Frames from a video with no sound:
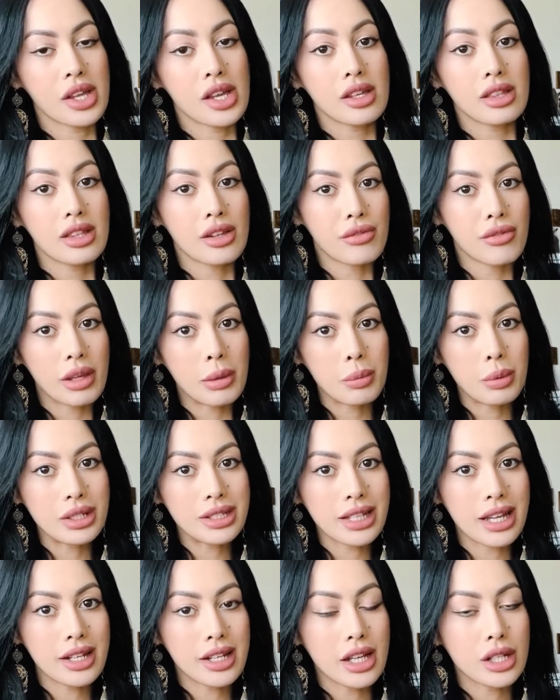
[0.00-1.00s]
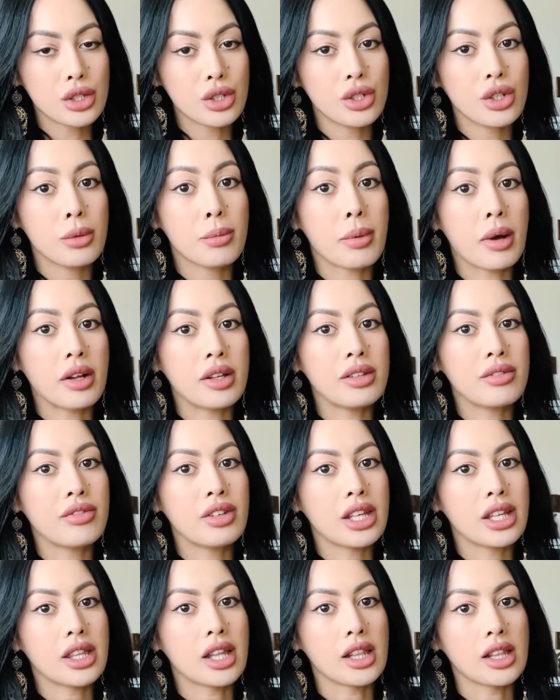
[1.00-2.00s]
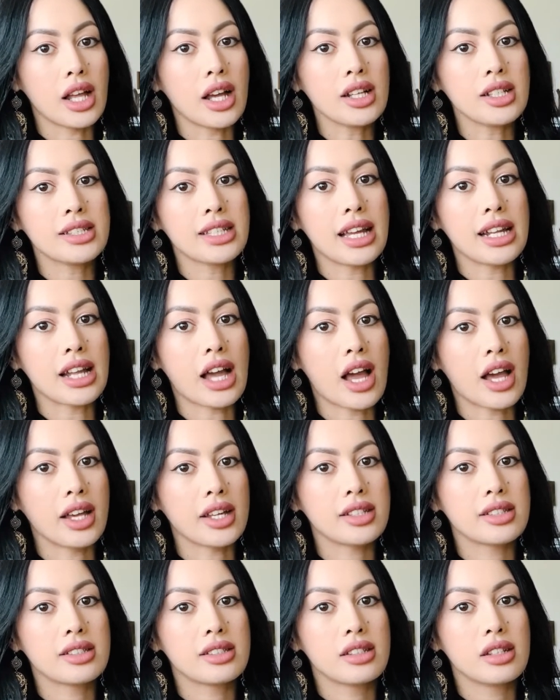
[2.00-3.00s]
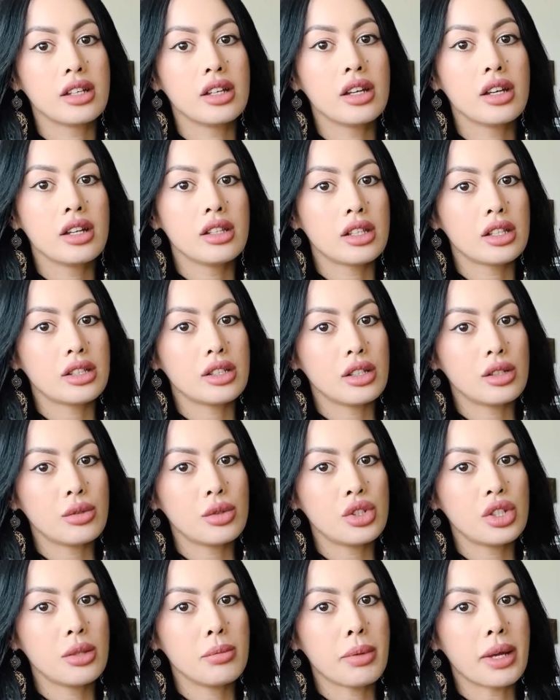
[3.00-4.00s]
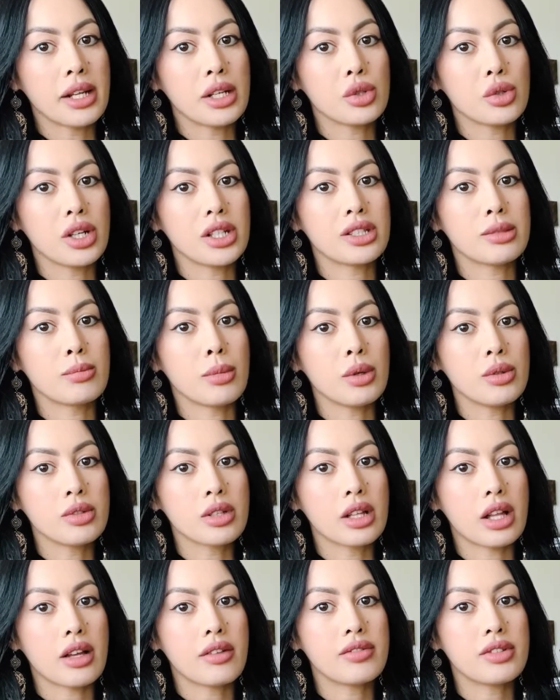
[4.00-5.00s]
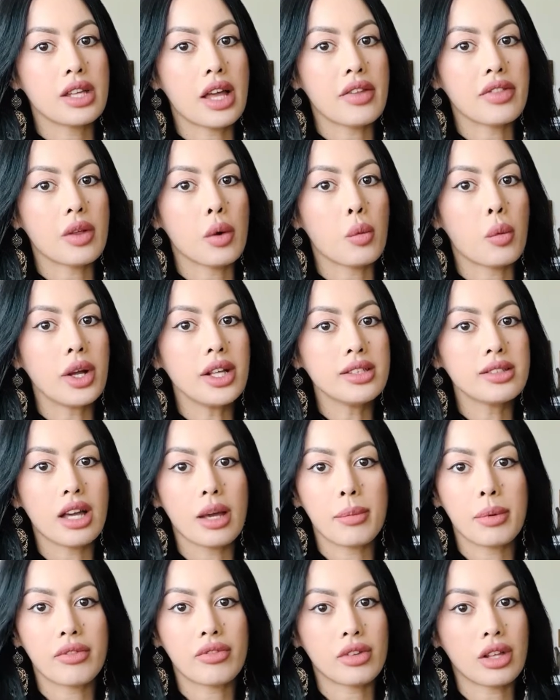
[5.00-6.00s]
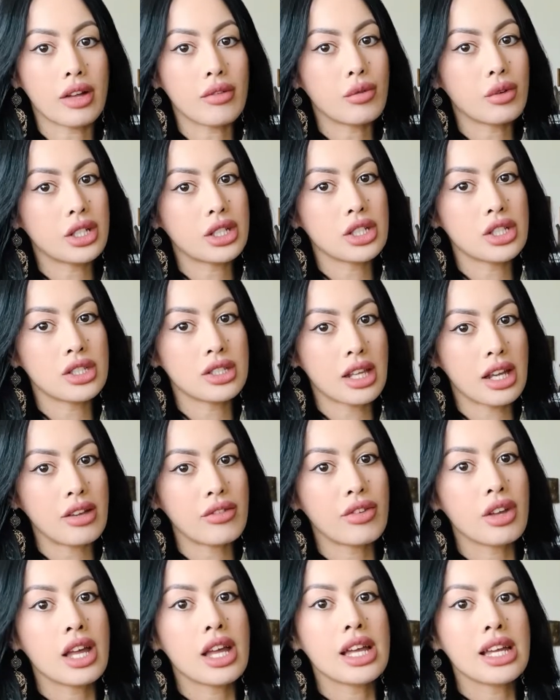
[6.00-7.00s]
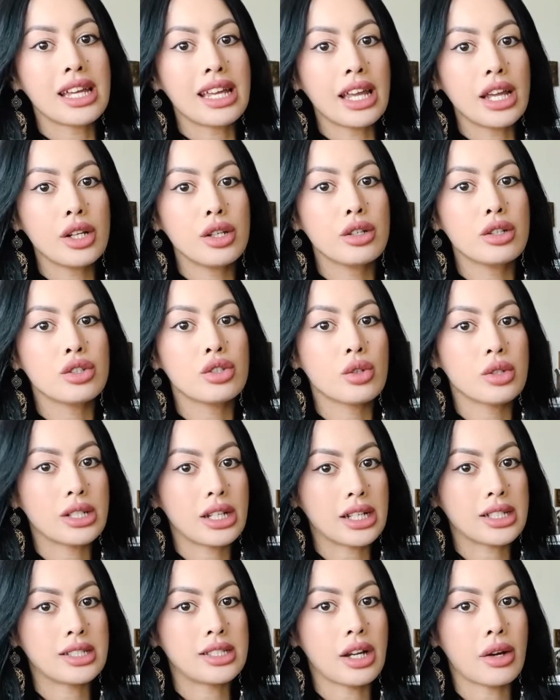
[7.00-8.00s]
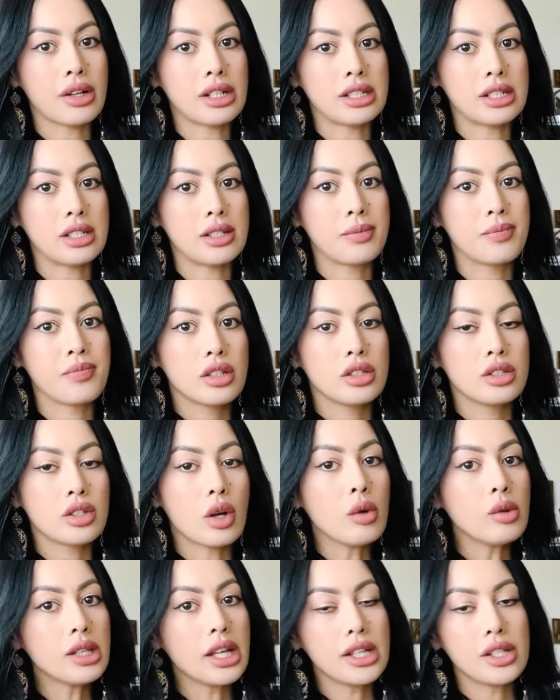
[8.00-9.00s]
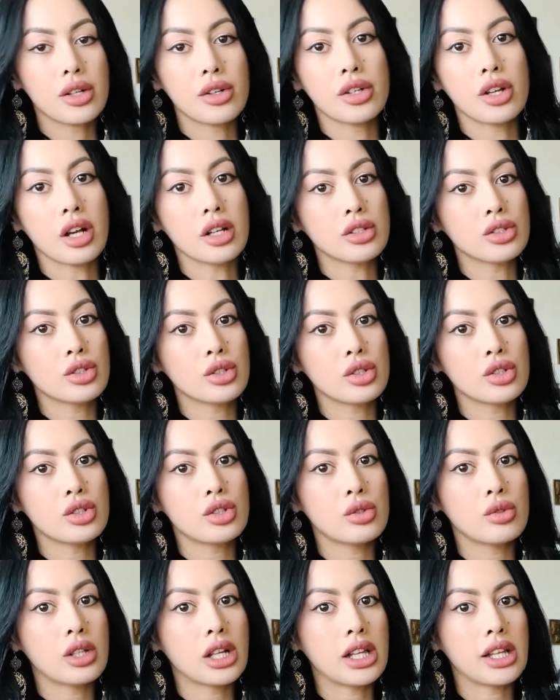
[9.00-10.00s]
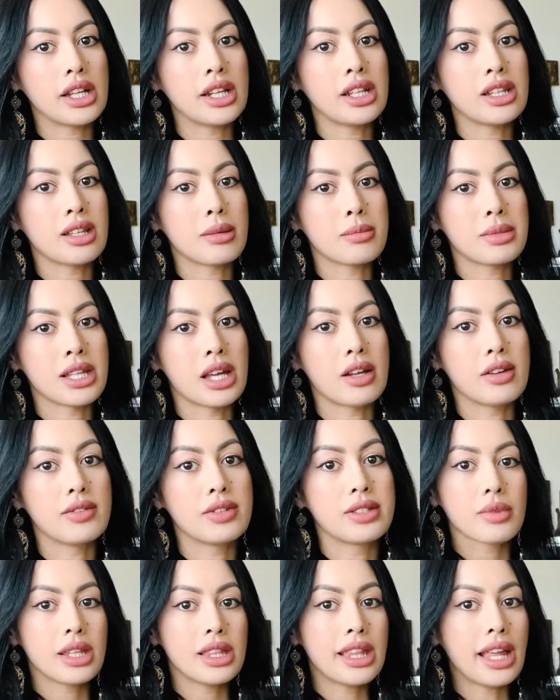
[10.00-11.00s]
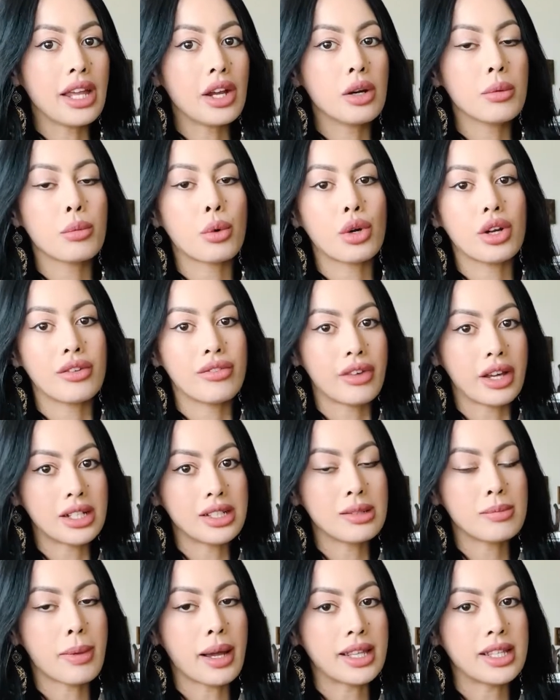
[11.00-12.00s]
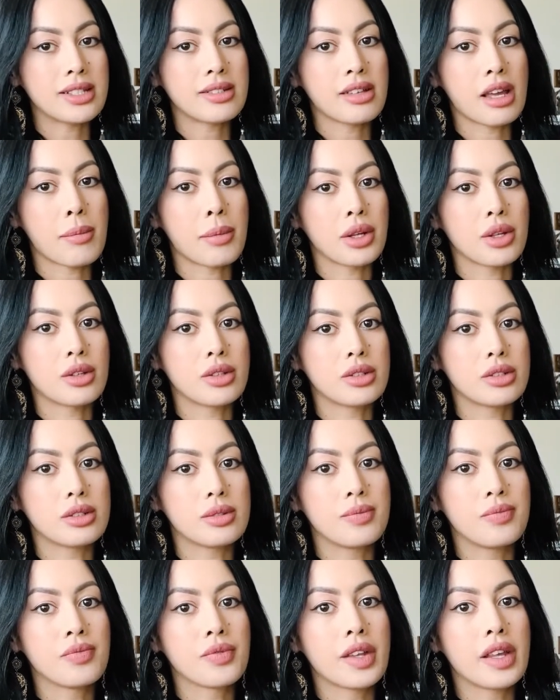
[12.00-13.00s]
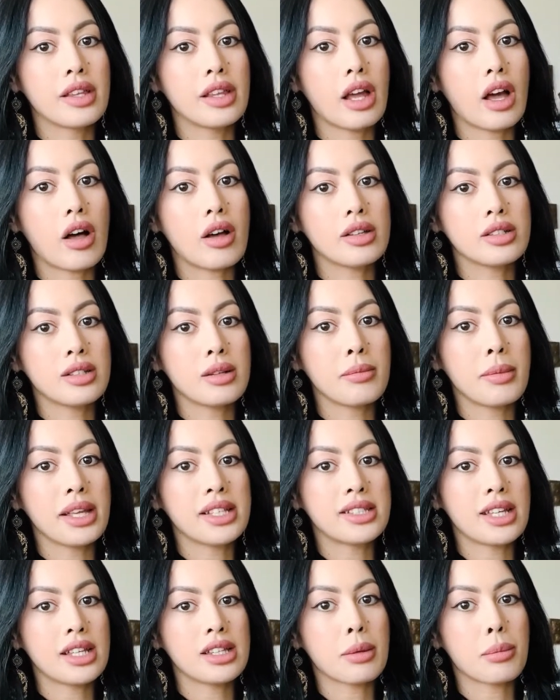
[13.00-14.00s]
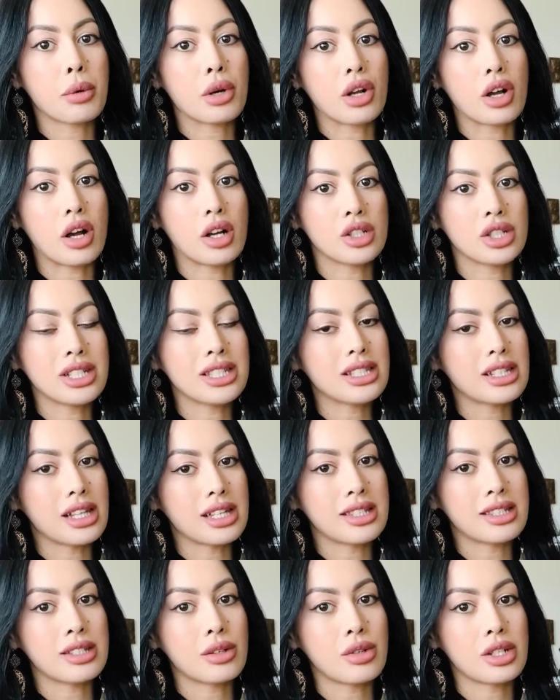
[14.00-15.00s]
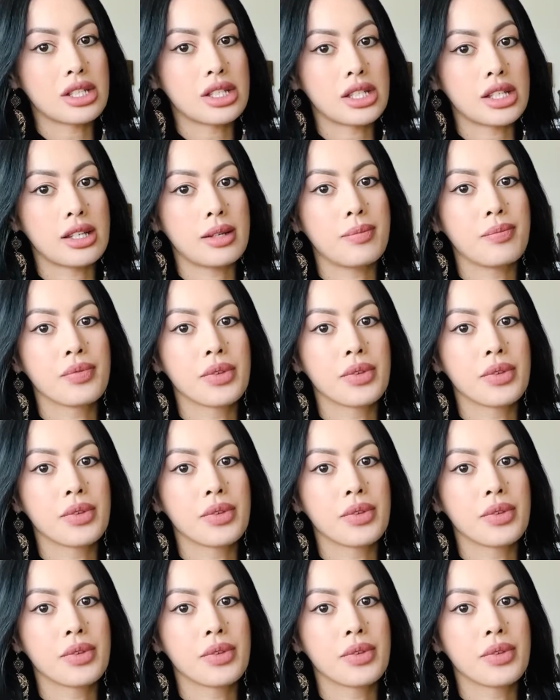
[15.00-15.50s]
The vapors can enter your body via the lungs and eyes. The solution penetrates most gloves, and the one type of glove which is safe hinders your dexterity. Don't let your youngsters do the cleaning themselves. They are more affected by these chemicals. They also may take the precautions less seriously.